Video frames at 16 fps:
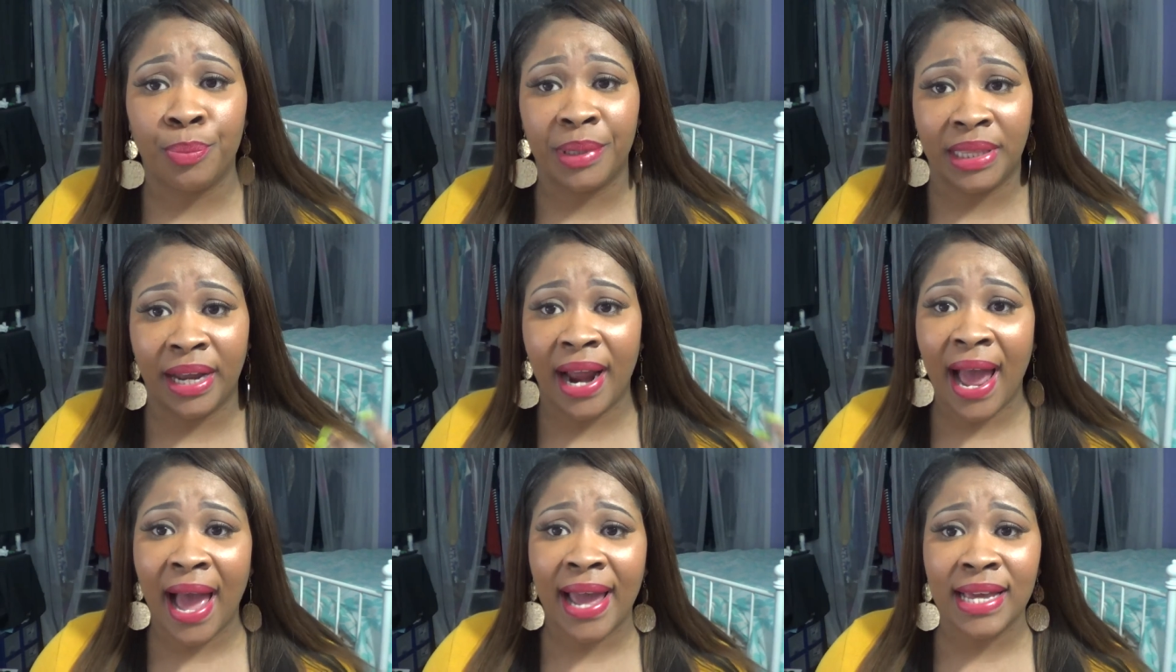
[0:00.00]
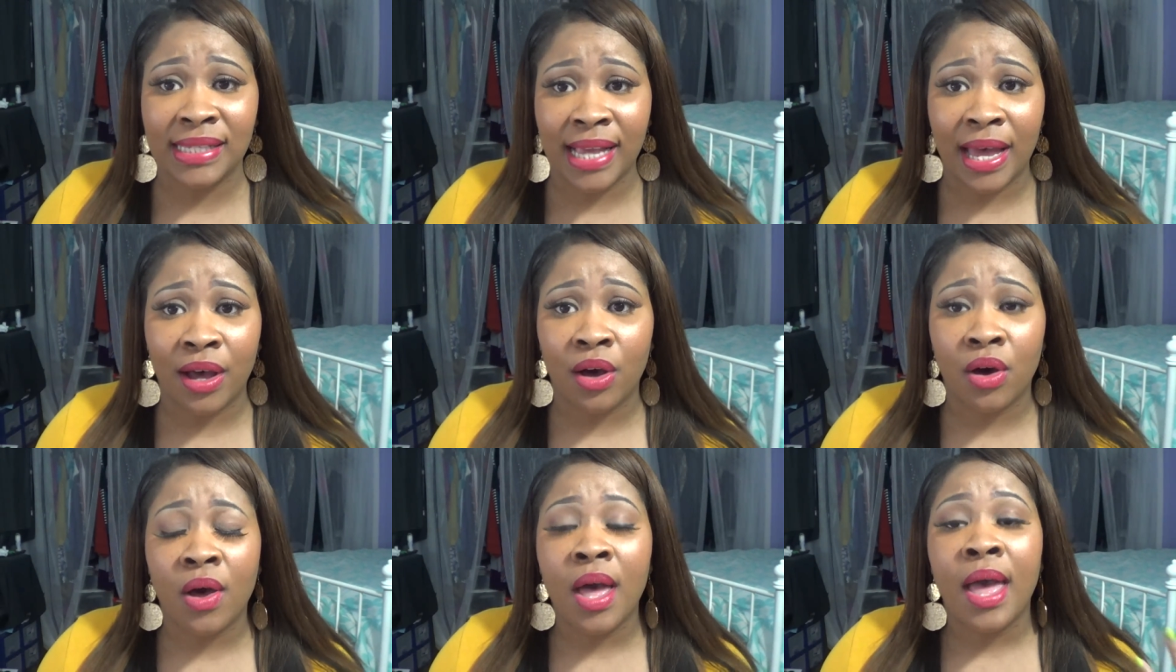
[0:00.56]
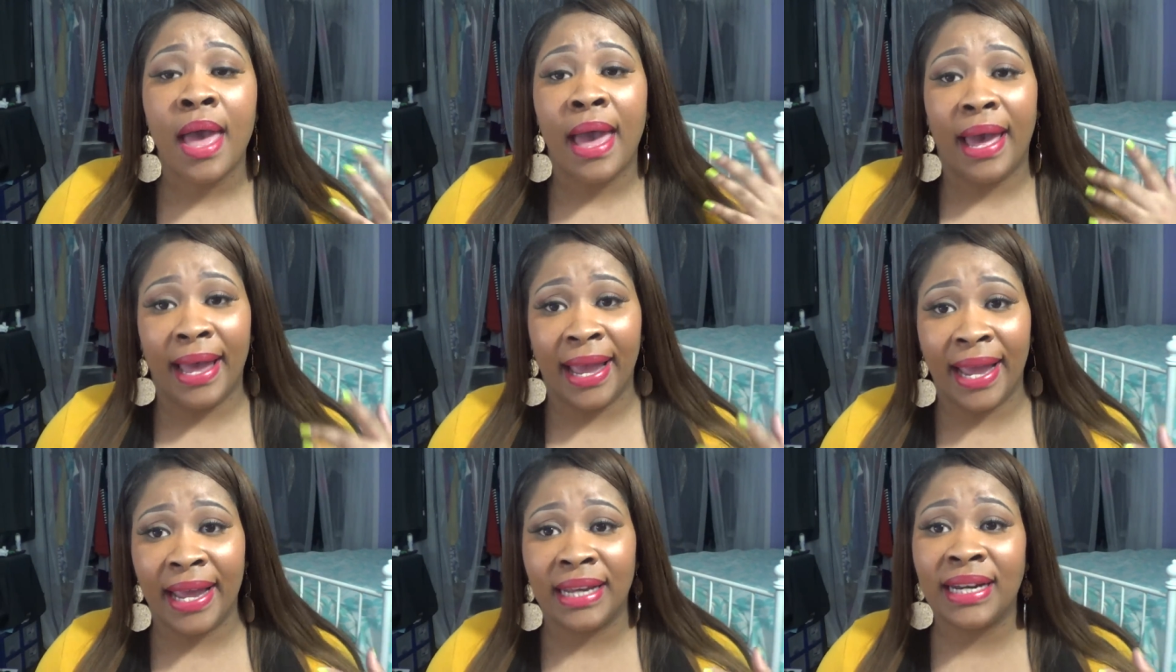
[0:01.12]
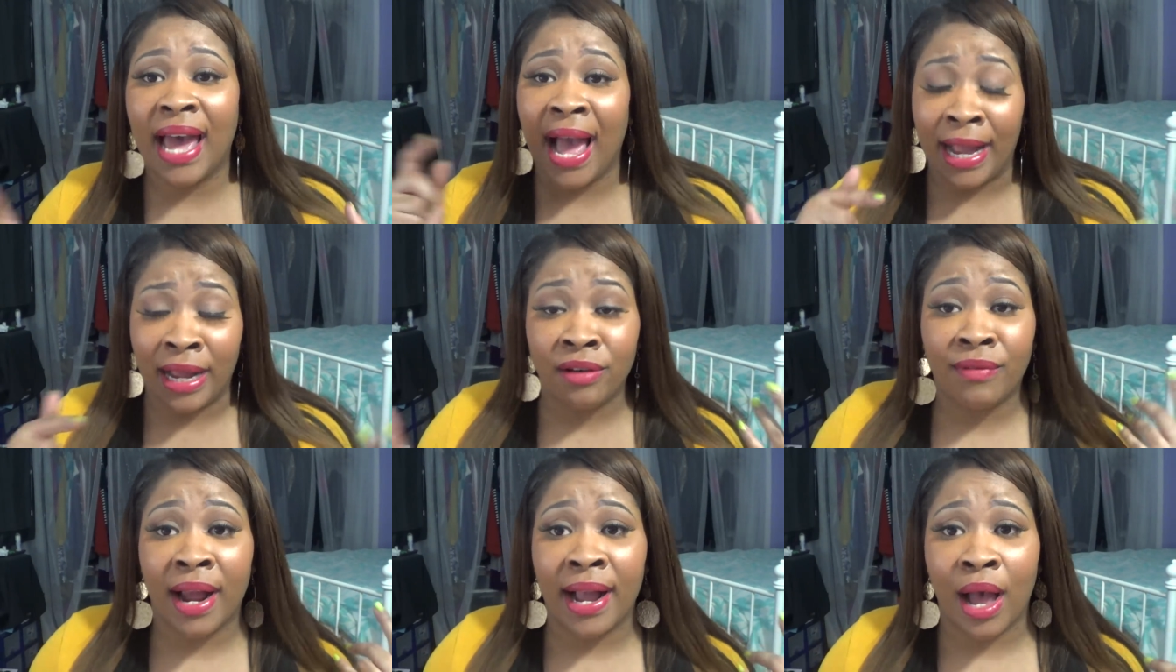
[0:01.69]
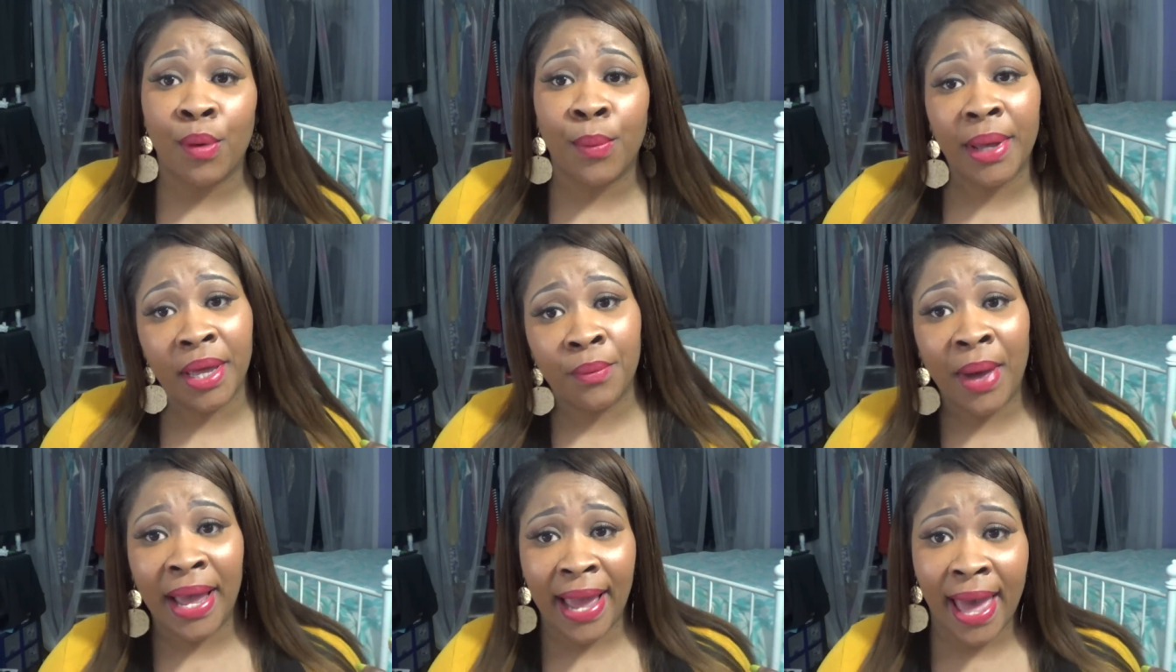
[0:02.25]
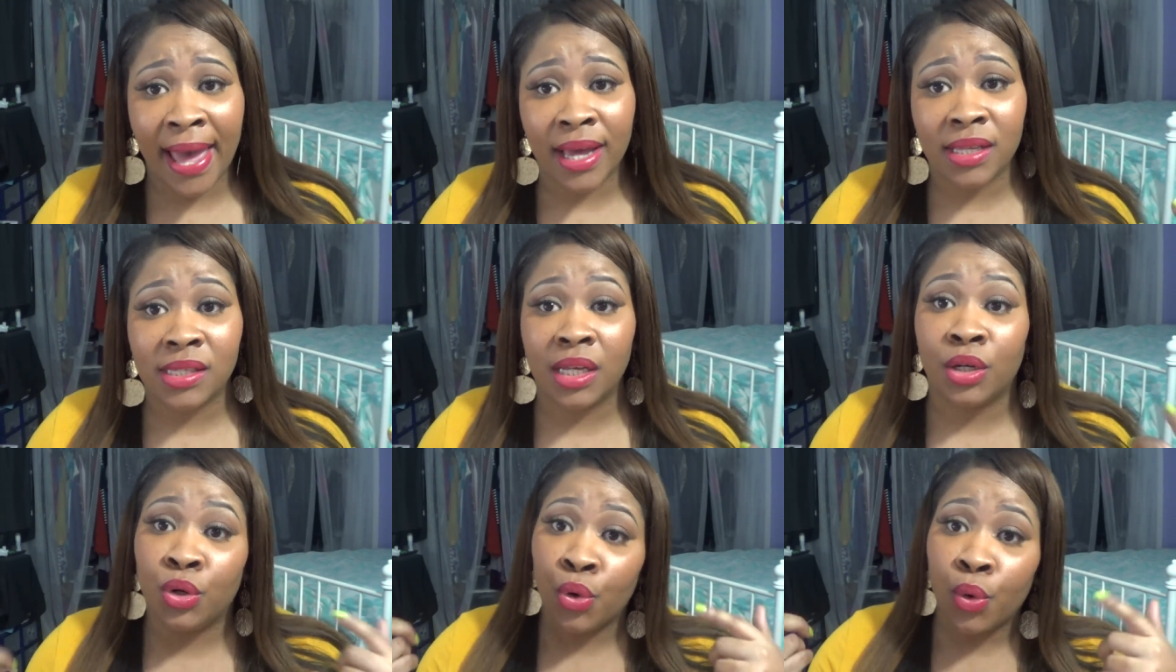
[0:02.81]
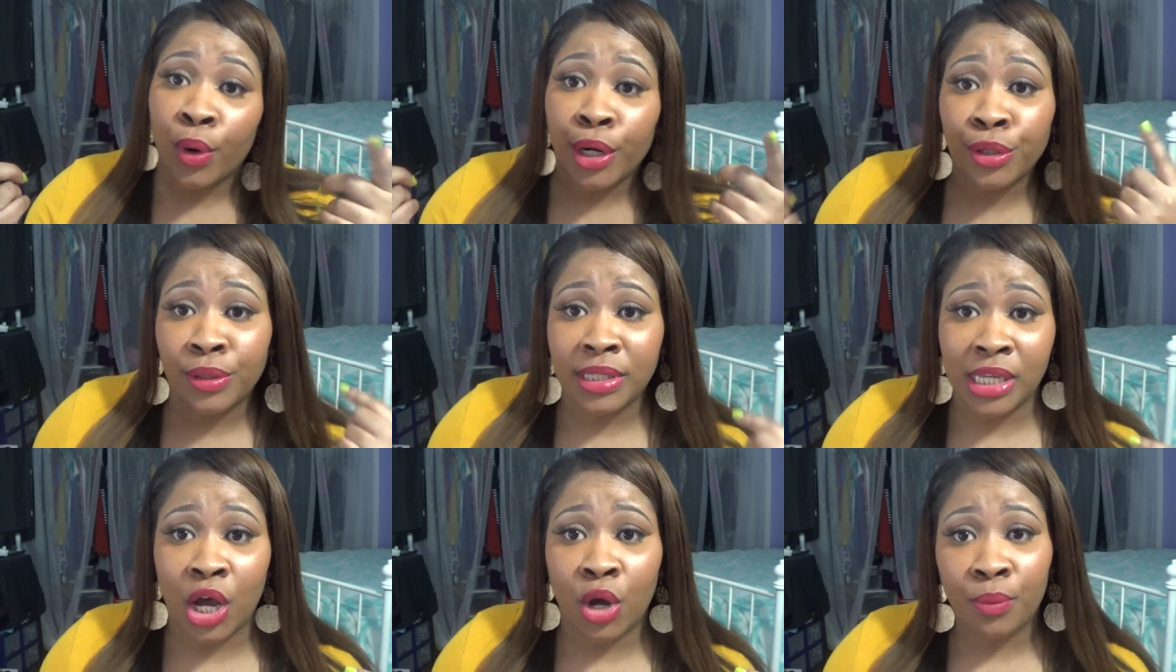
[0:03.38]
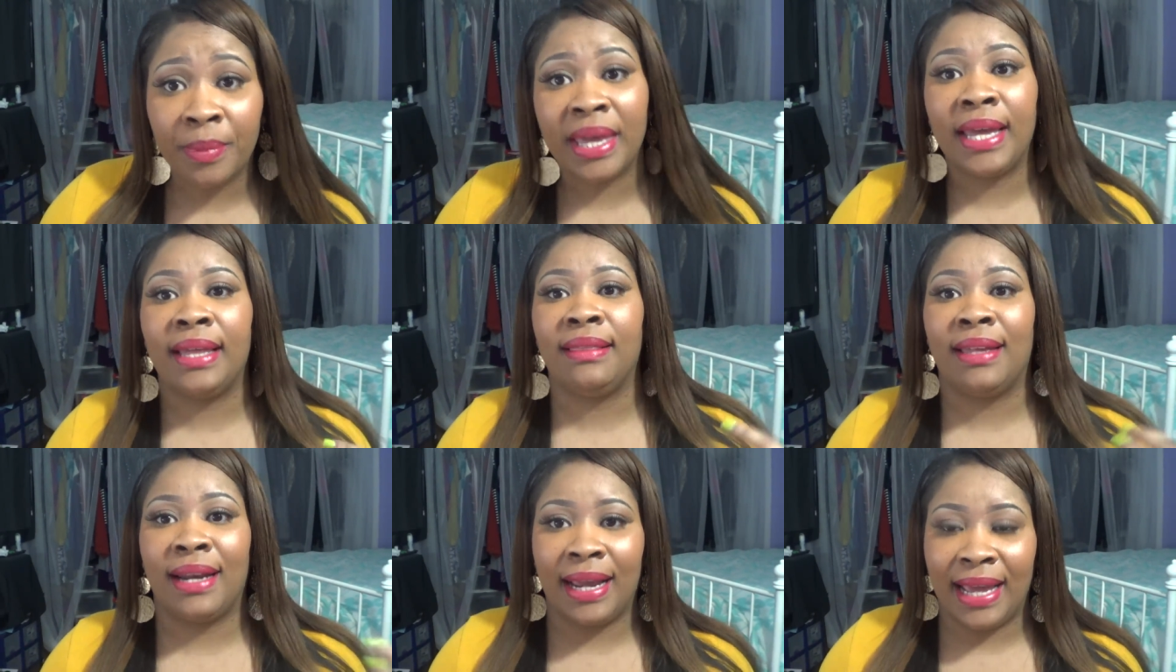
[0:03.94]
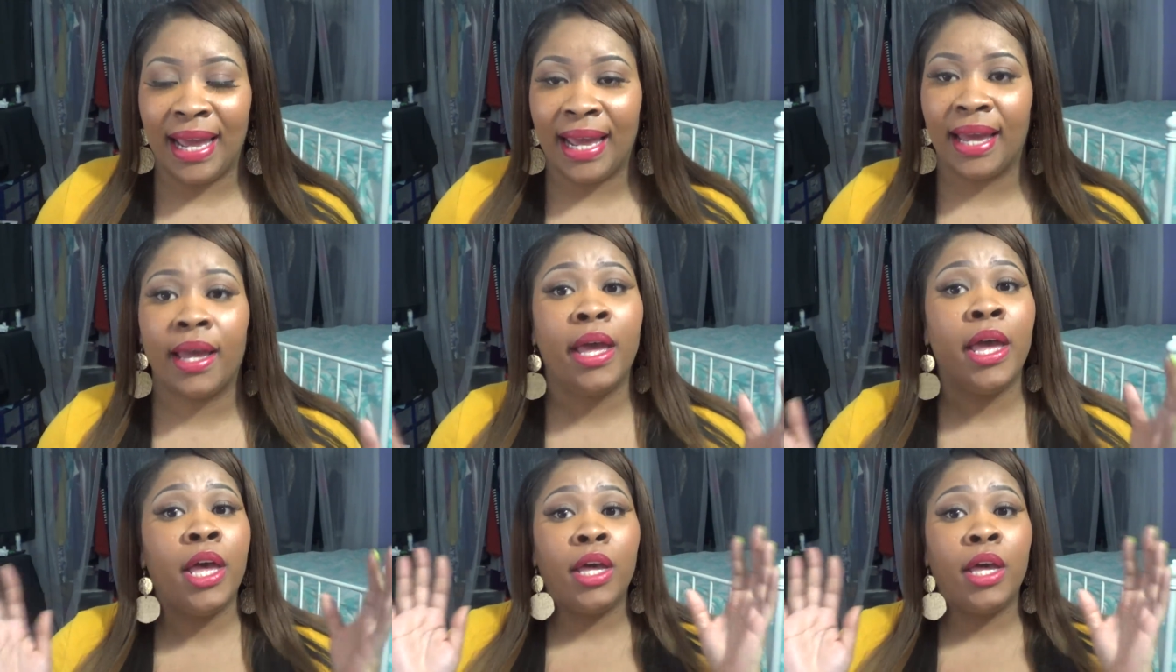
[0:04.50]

but they're high as hell, and I can rock out with NYX. And who are you to tell me that I can't?